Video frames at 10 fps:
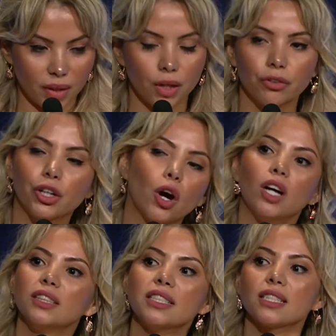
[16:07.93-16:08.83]

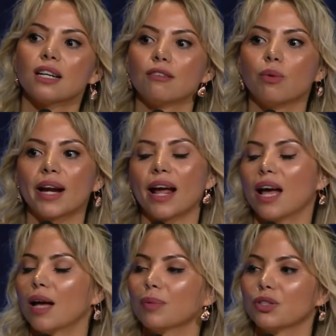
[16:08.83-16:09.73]
Regardless of what had
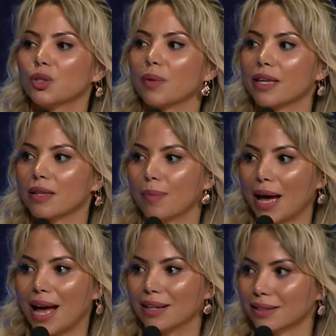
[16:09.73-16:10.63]
happened to me in the
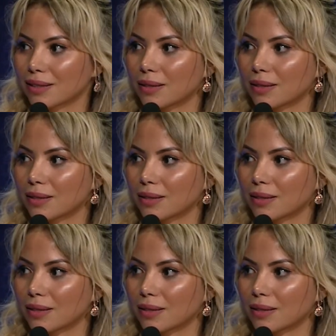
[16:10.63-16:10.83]
past,